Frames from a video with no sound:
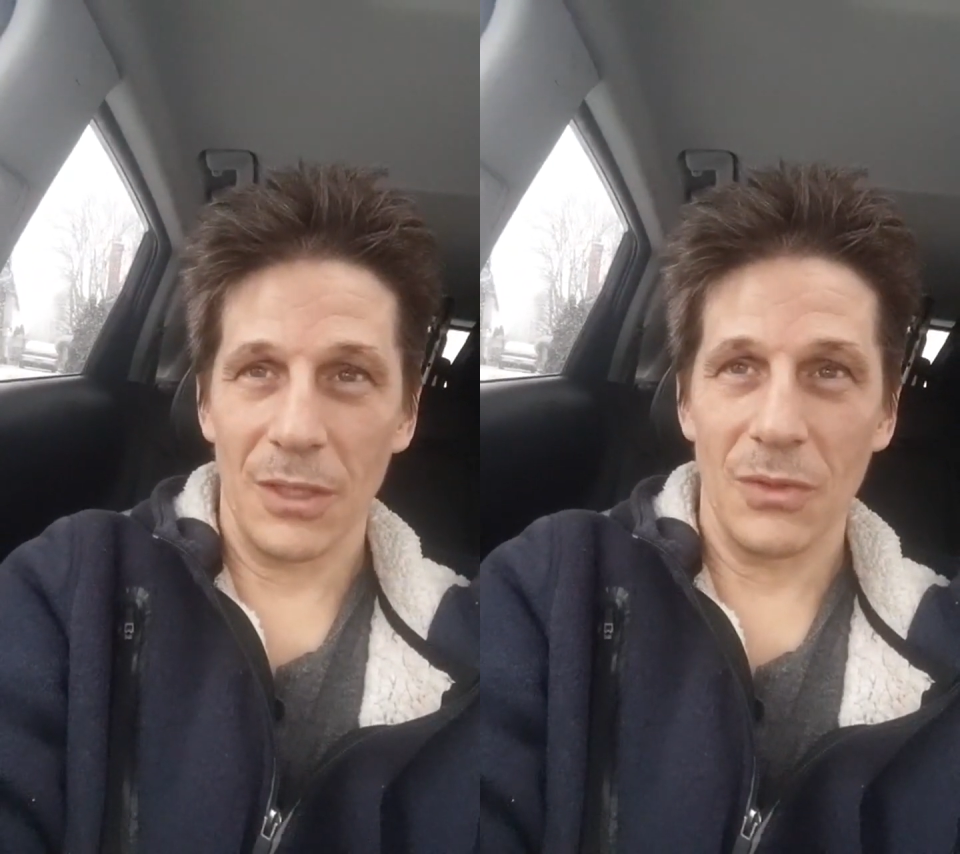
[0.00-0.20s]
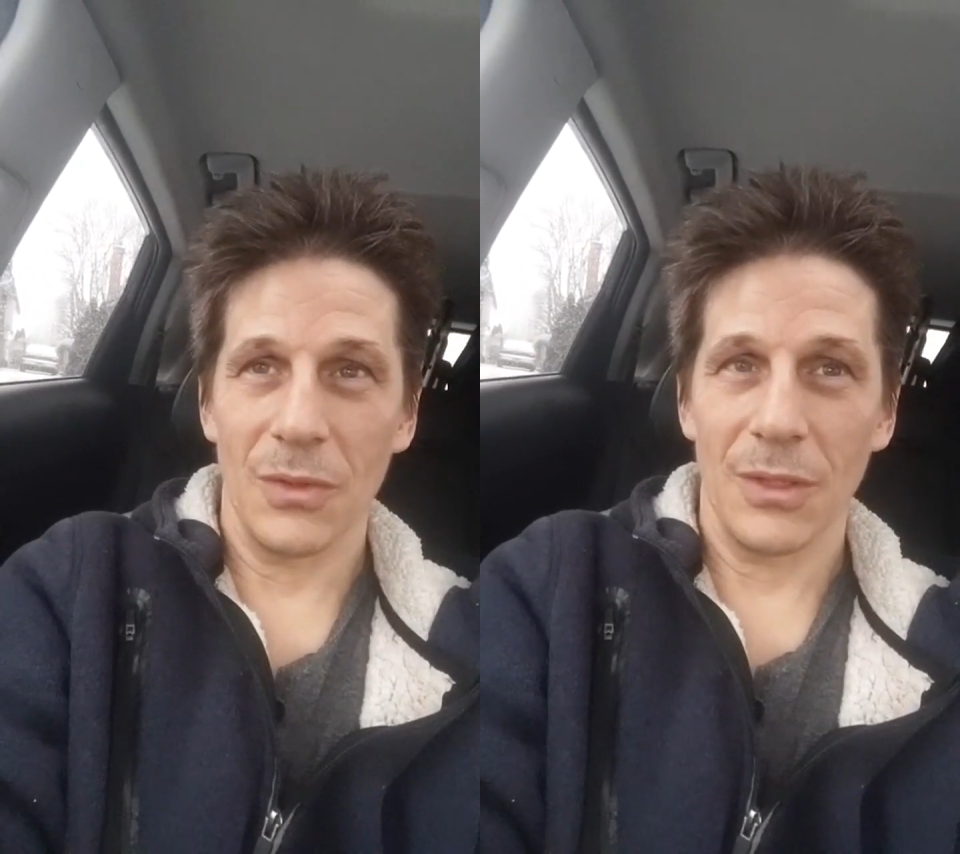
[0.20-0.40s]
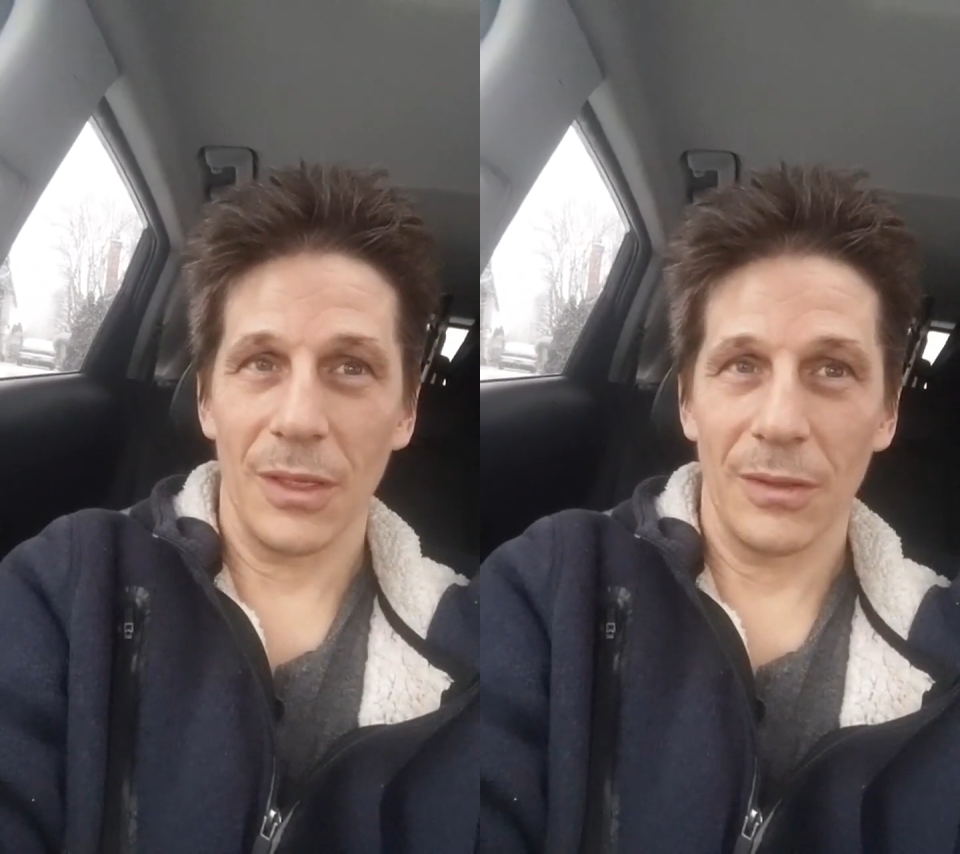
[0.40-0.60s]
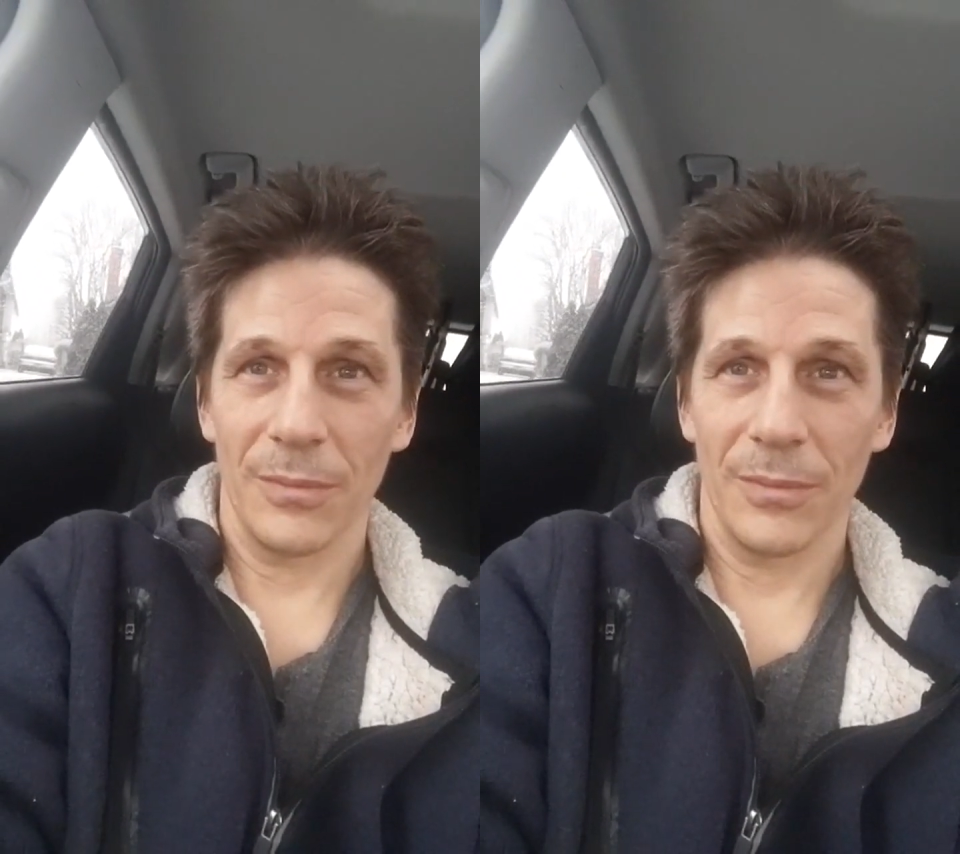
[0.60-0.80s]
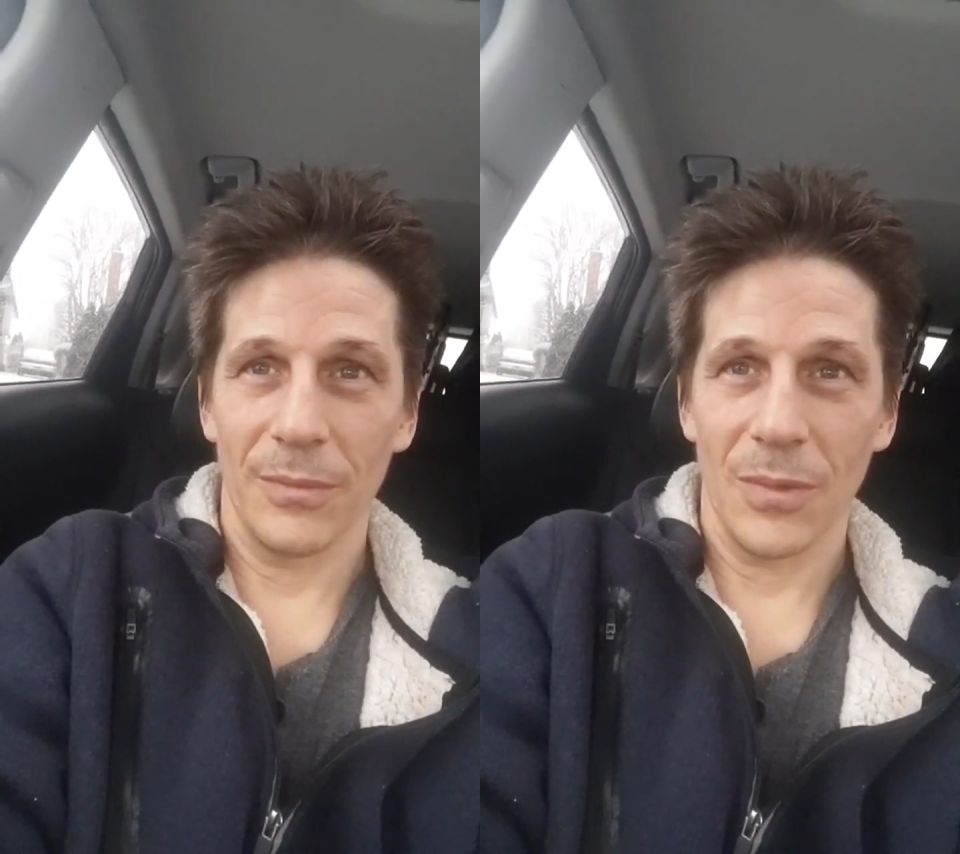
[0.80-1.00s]
interesting
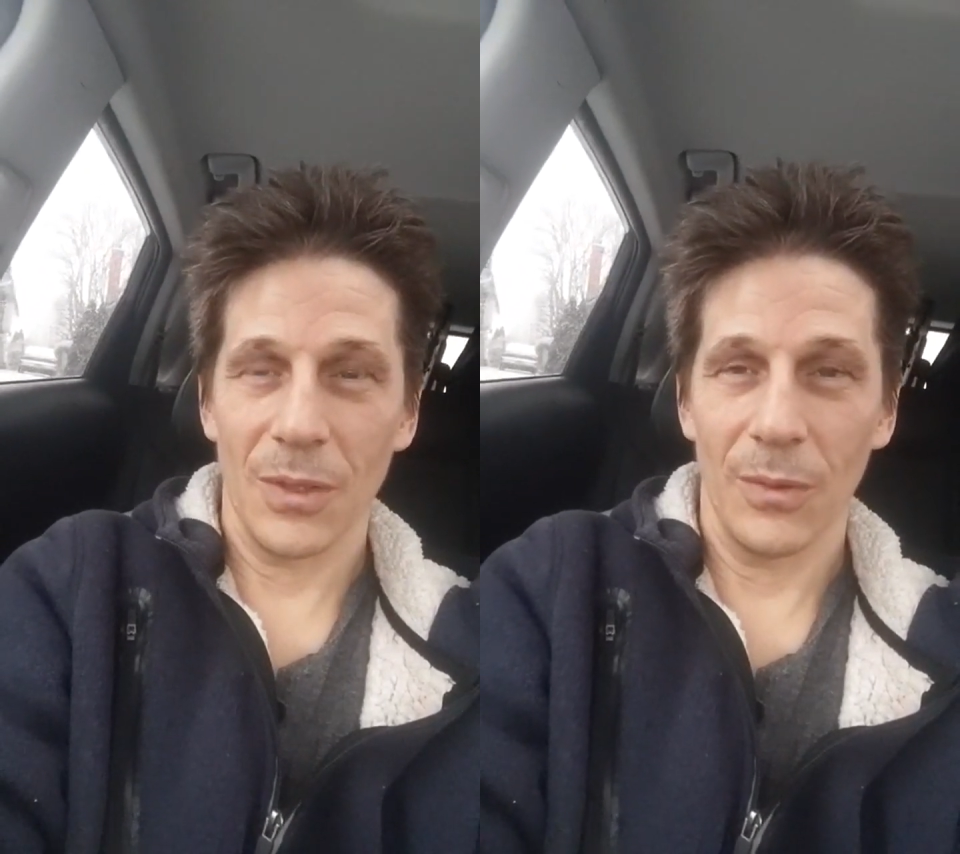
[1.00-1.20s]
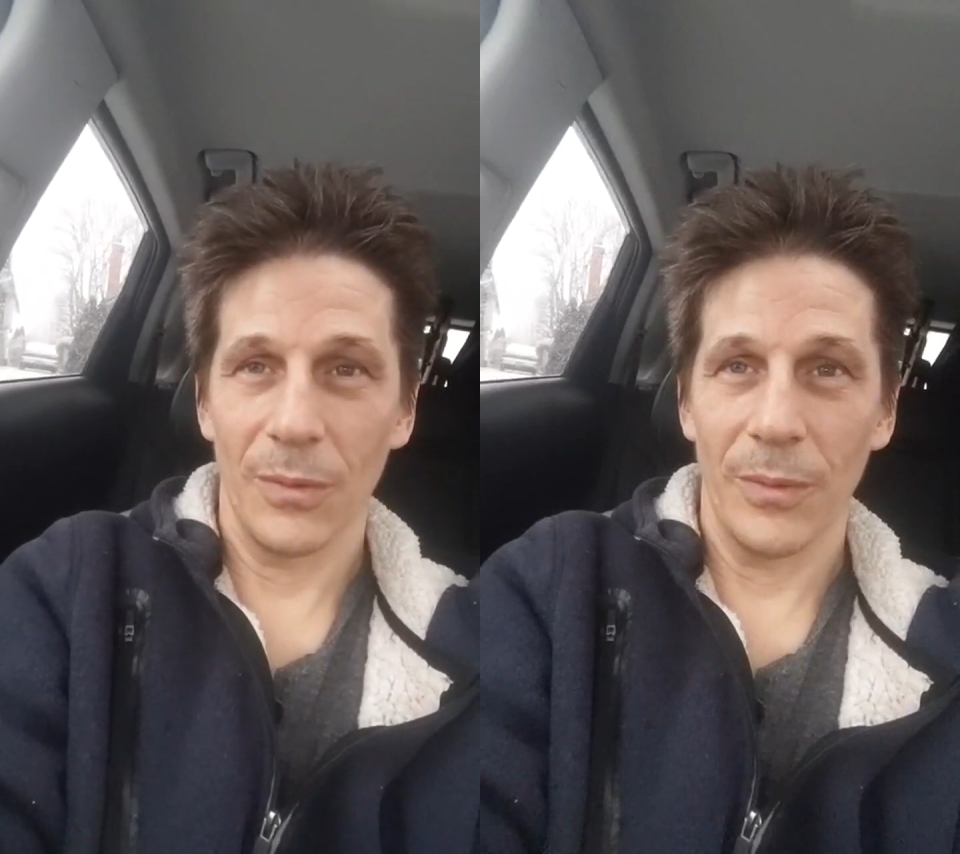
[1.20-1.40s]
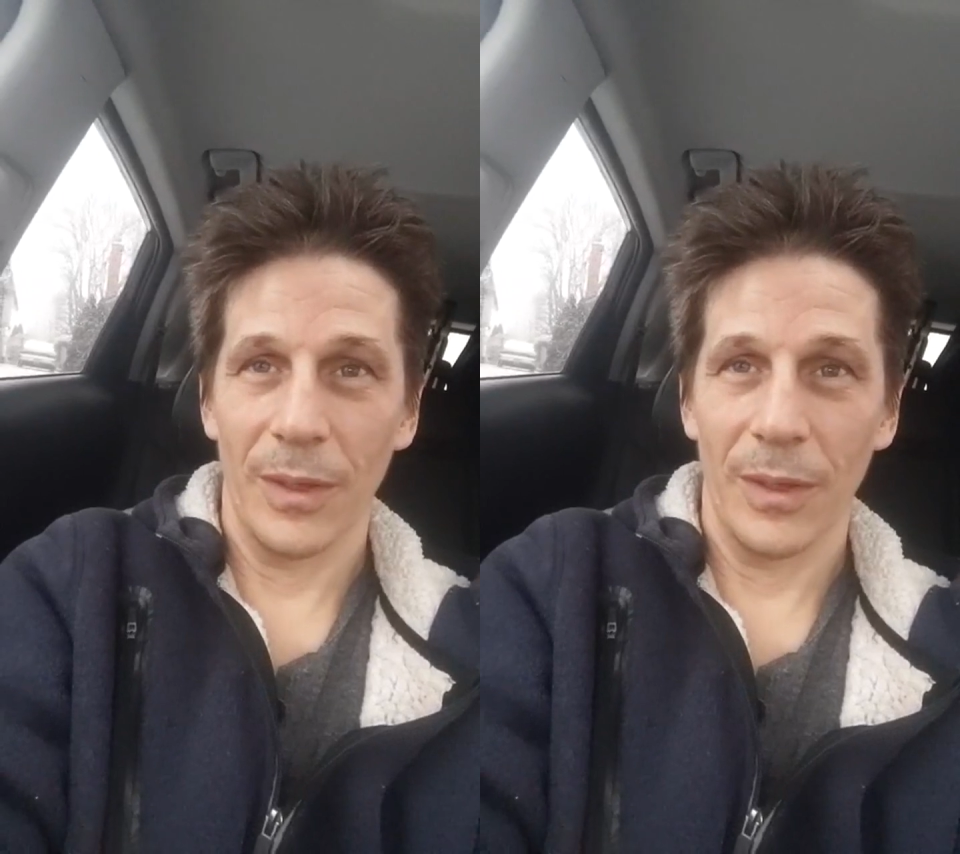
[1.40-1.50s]
so